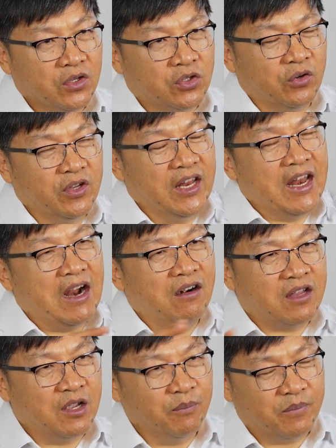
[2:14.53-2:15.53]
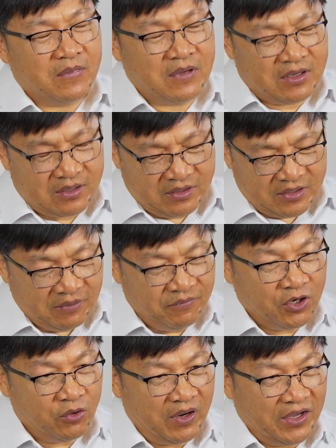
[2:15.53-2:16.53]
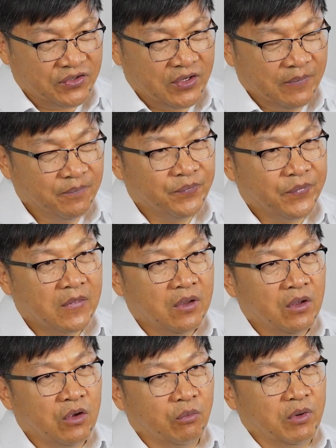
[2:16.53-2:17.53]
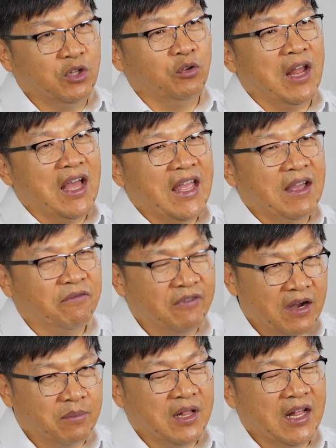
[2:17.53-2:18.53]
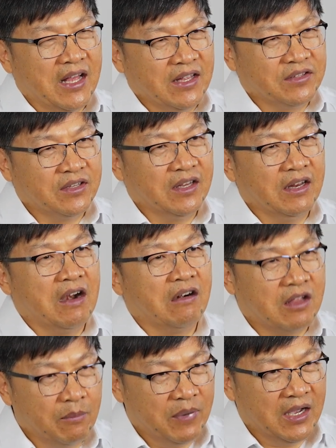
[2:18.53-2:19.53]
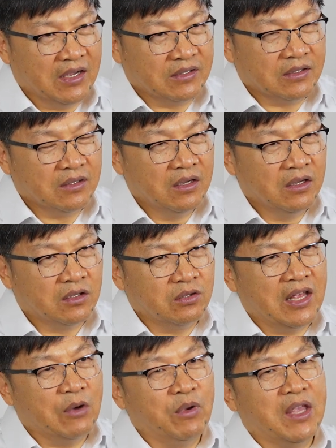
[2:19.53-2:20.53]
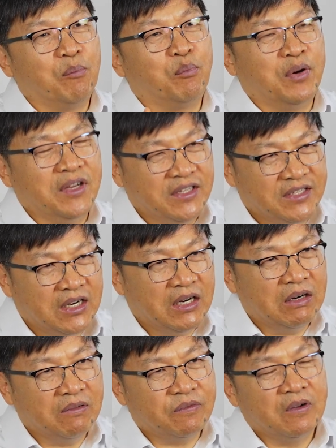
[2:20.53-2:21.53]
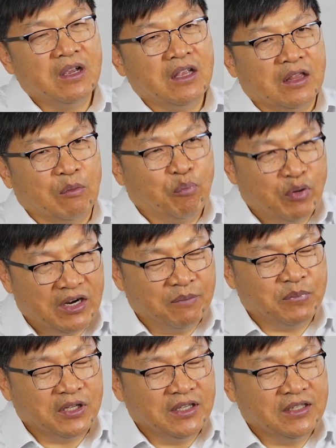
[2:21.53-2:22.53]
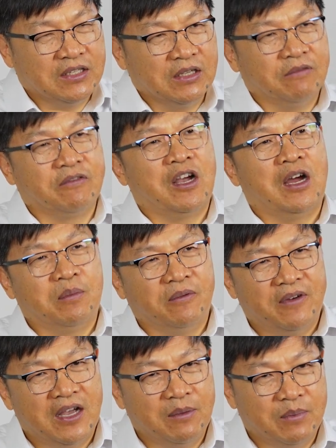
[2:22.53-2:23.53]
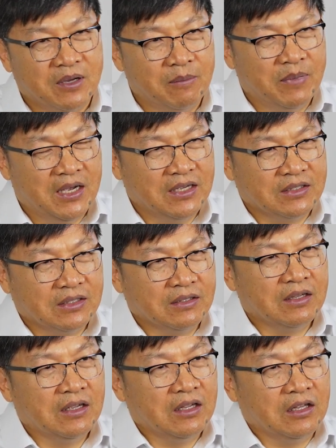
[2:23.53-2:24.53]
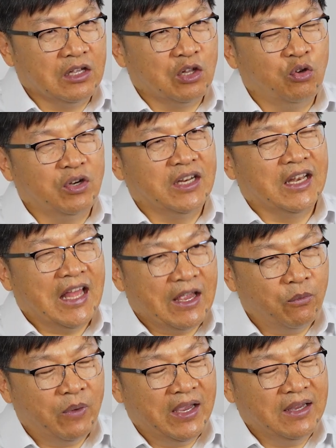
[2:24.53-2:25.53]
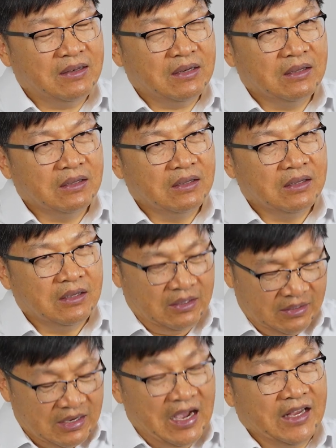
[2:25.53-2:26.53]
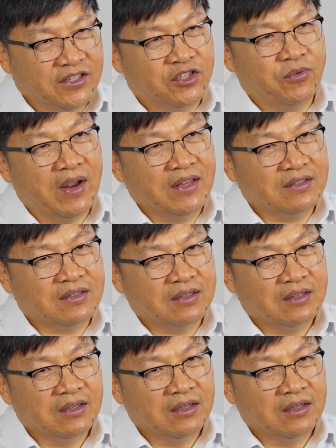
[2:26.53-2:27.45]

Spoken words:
So in our configuration, we do not have fiberglass in our composite so that we can preserve the properties of carbon fiber composite, including lightweight, high strength,